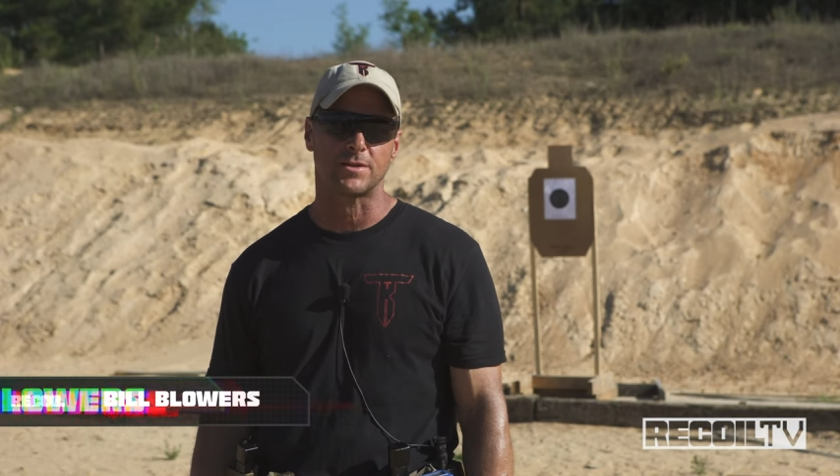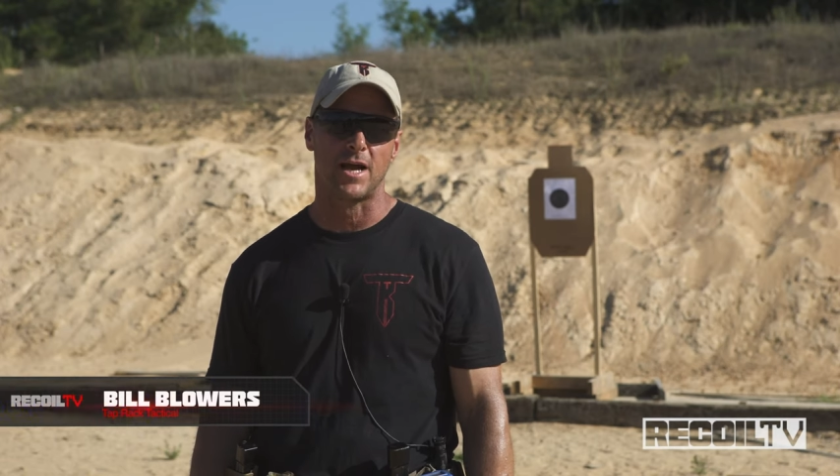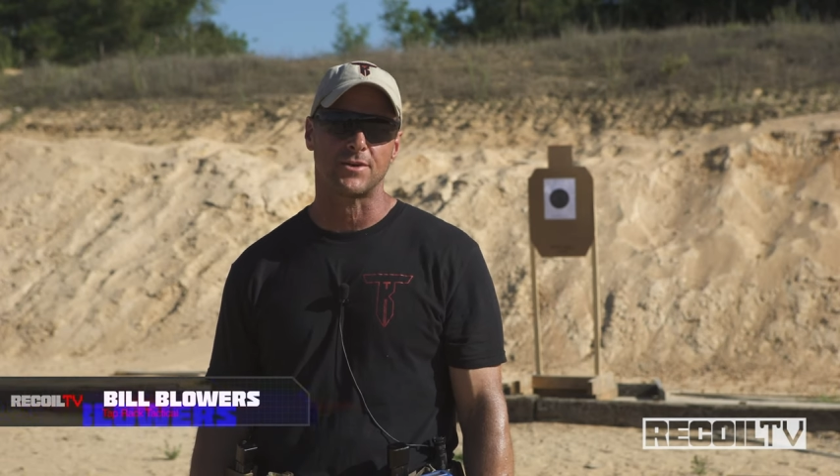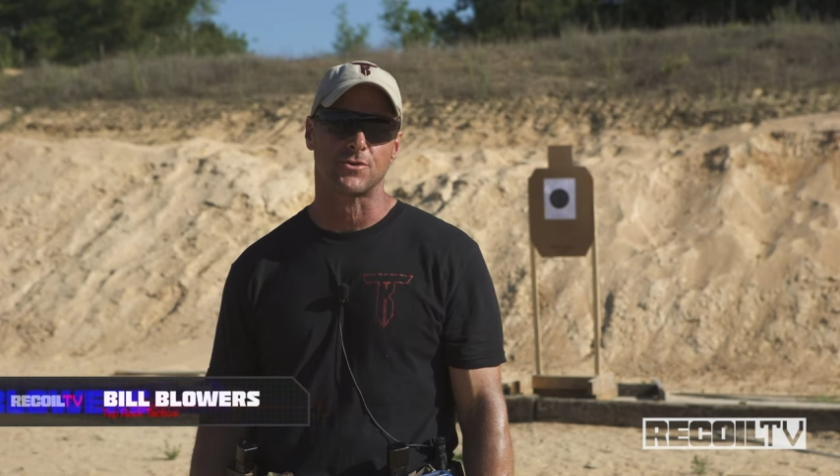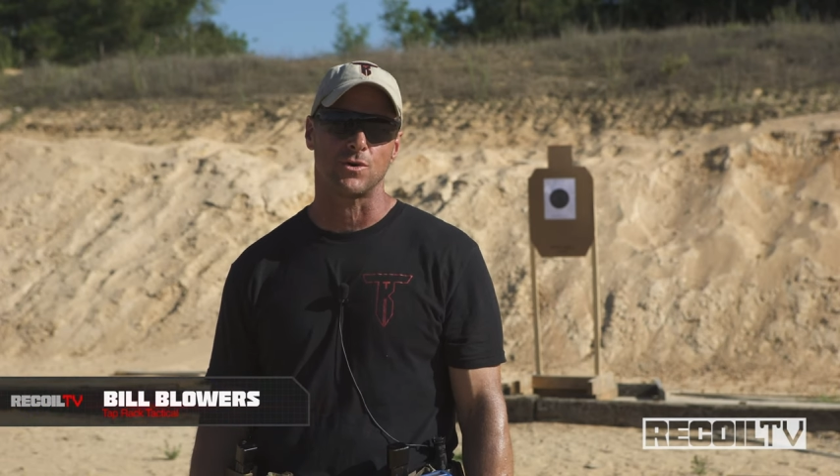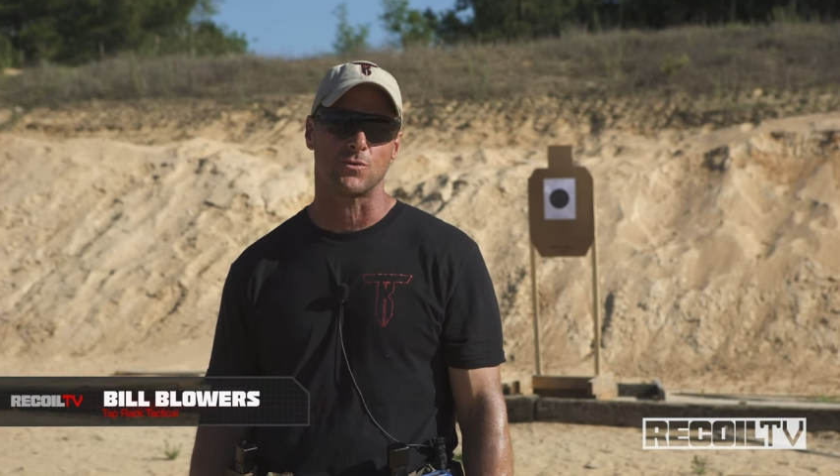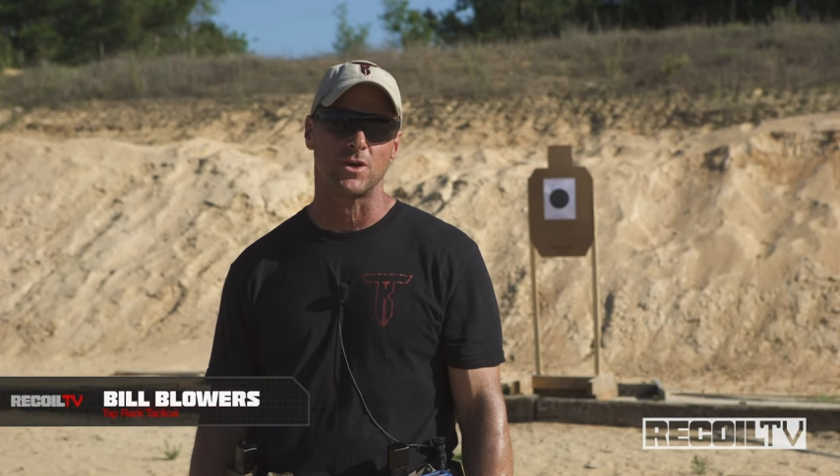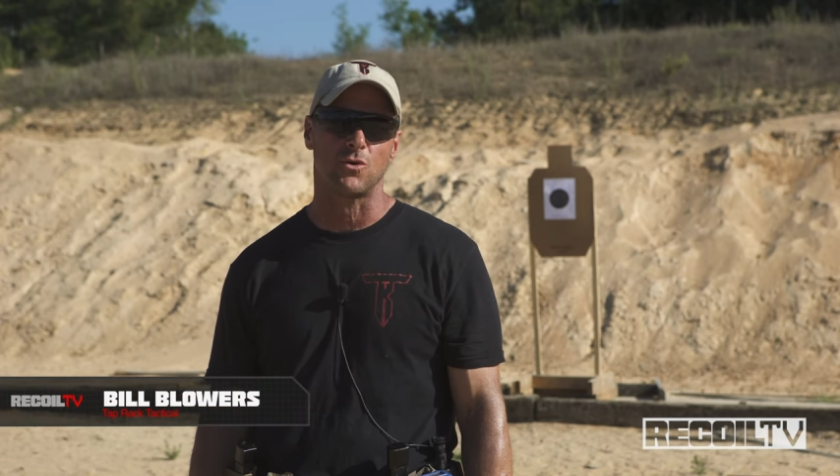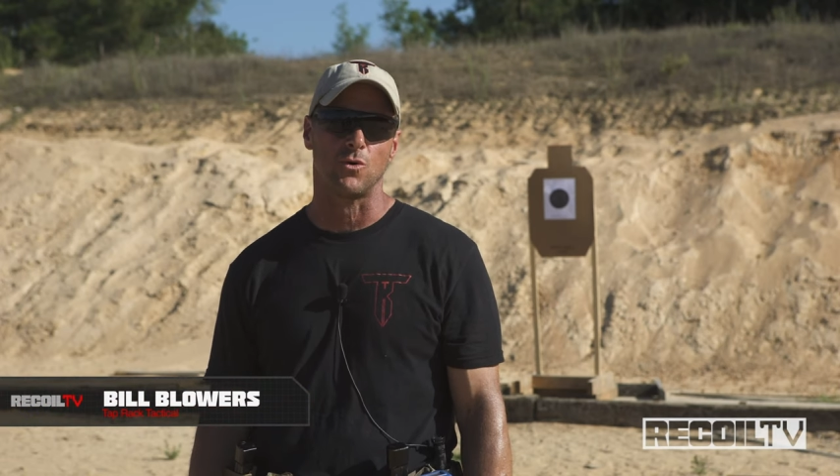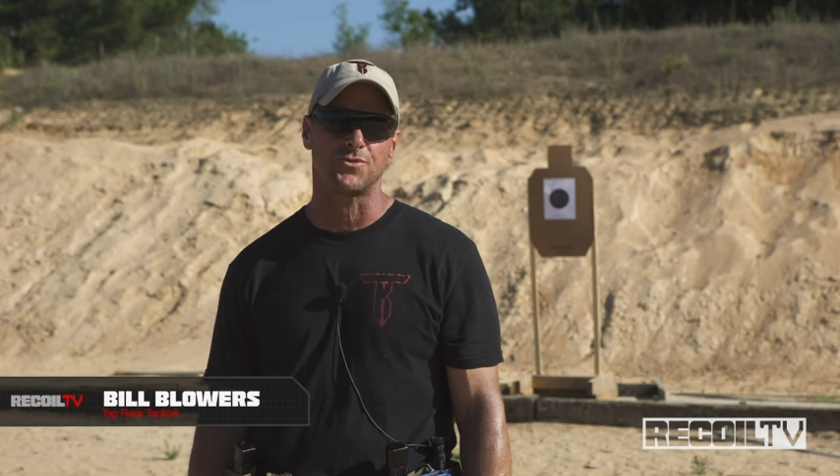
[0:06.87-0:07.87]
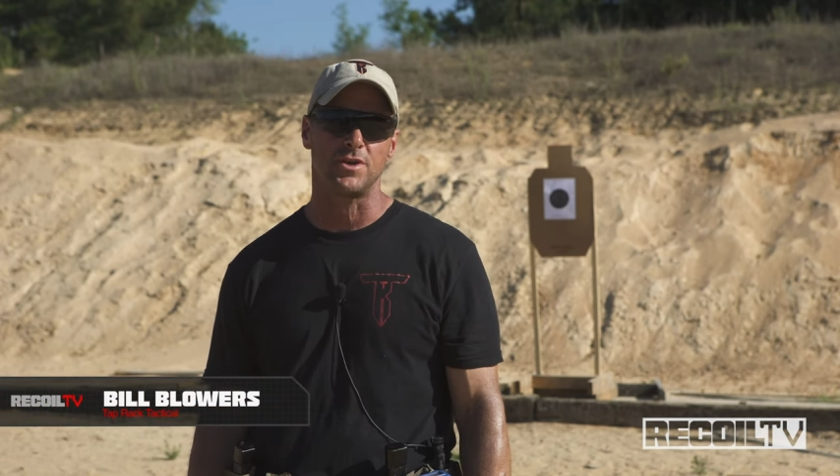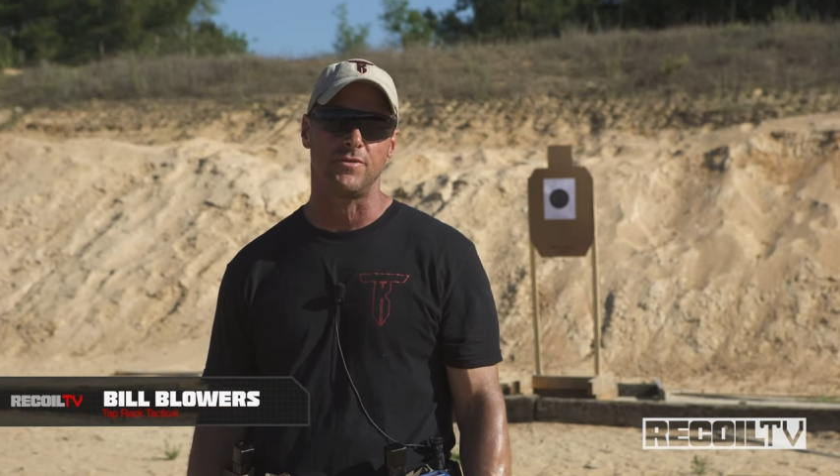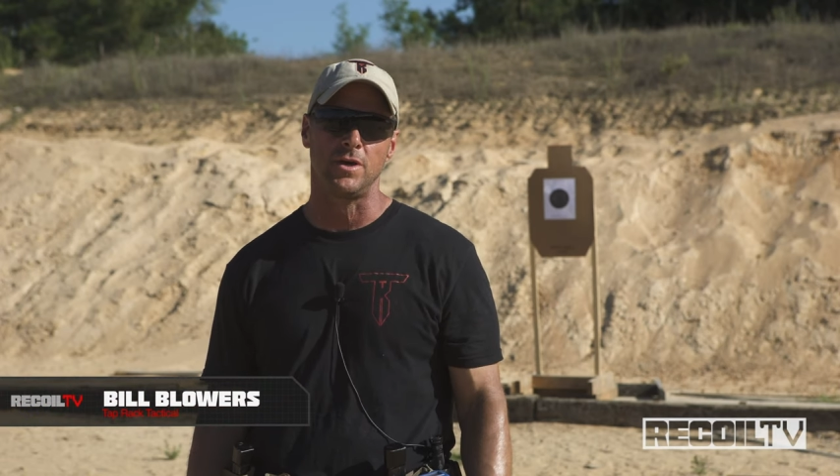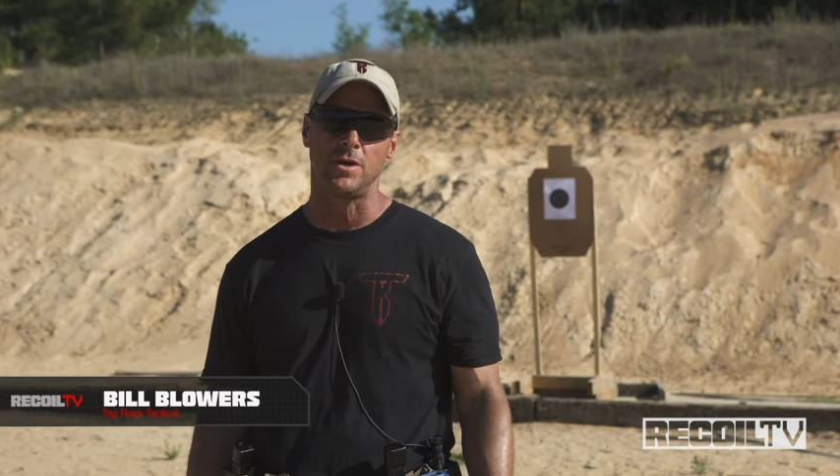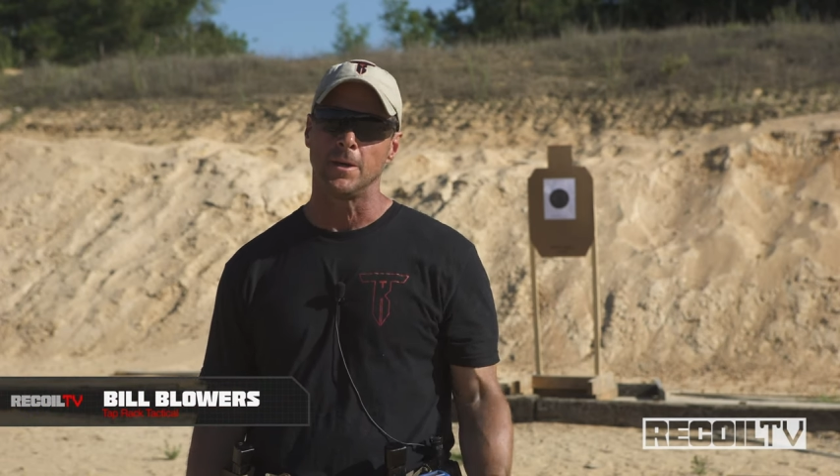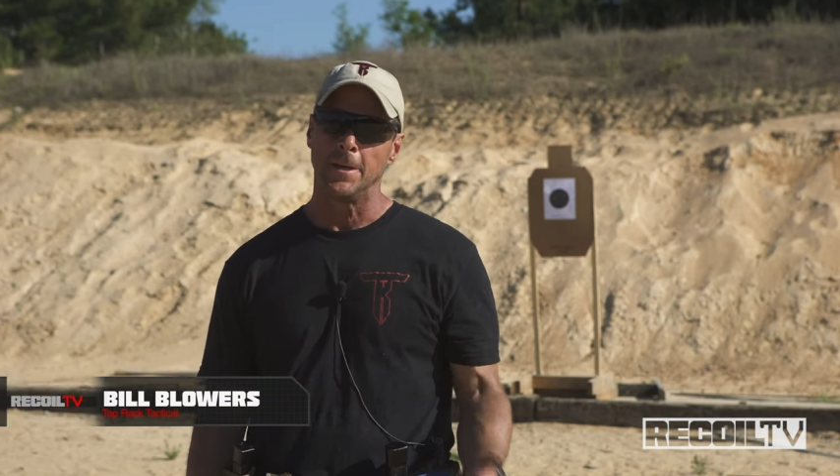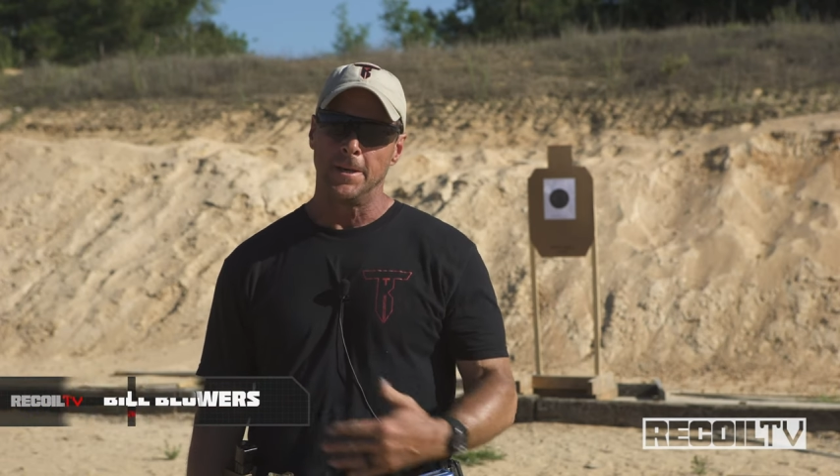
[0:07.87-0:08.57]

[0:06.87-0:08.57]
Tactical and Recoil T V.